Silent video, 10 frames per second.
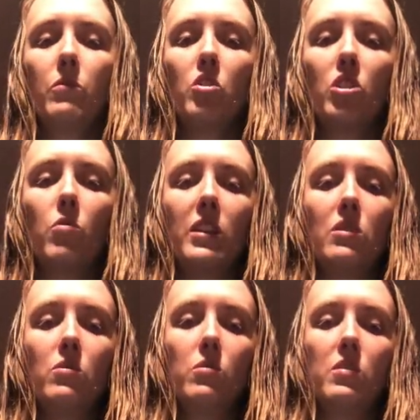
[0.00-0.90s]
You're going
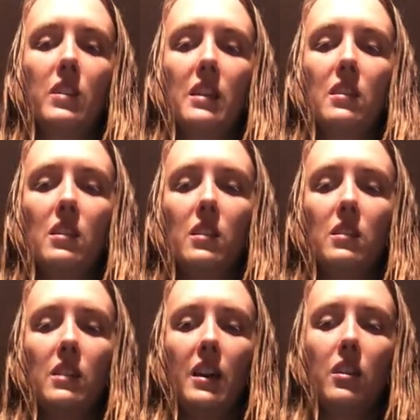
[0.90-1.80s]
to set
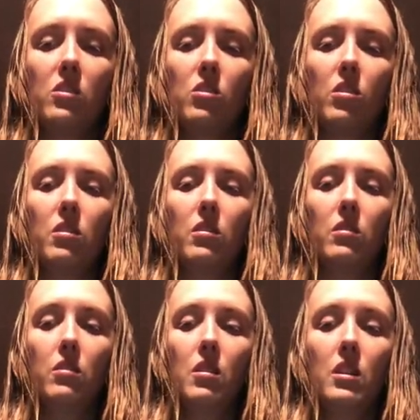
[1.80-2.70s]
this at a certain